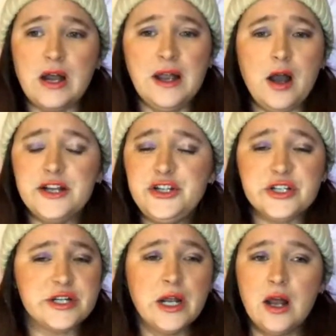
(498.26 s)
I
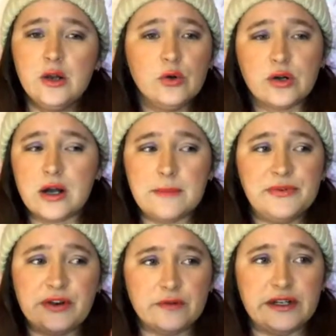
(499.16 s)
just, look,
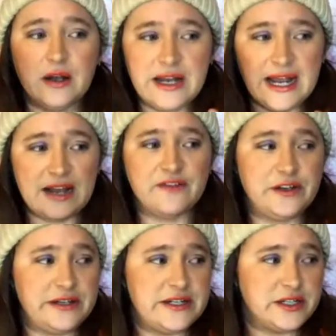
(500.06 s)
I'm sorry, I have
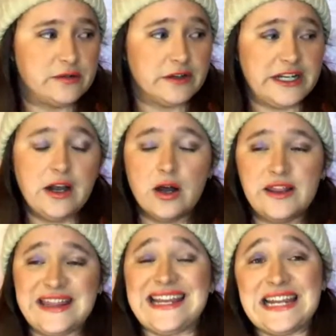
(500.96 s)
to disagree.
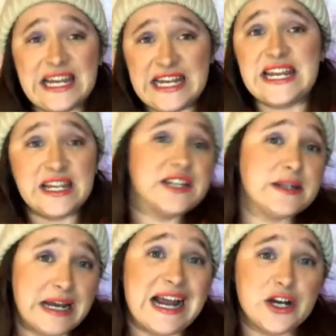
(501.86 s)
I think he
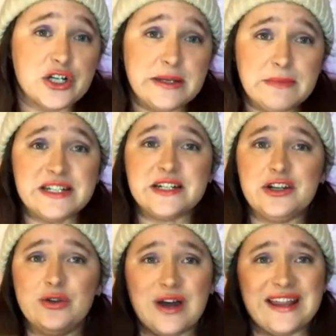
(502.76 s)
isn't actually
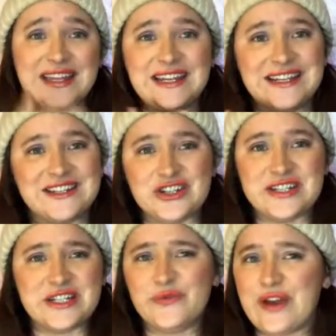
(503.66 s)
missing you. I think it's
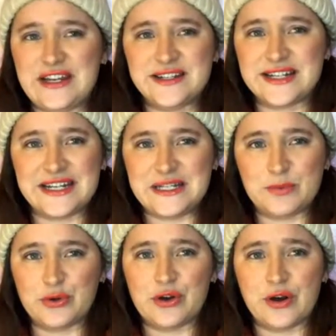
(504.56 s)
just this face that he's
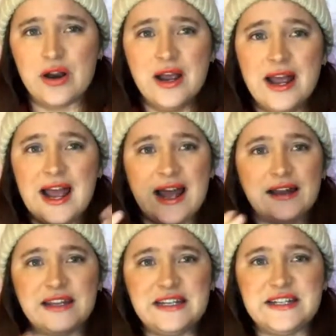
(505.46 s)
put on,
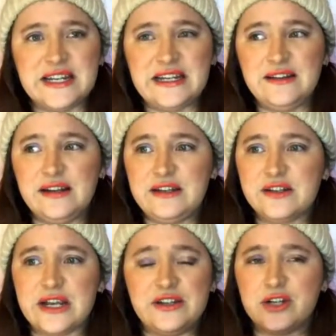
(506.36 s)
and
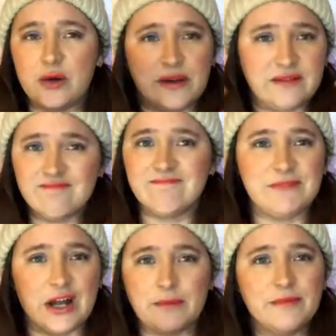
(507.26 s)
he's going,
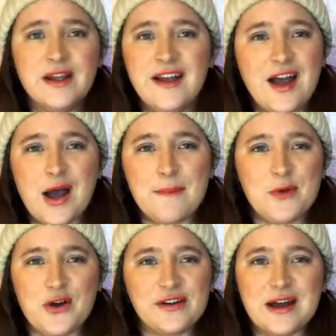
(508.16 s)
no,
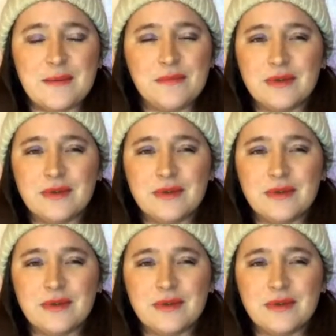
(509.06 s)
I'm not,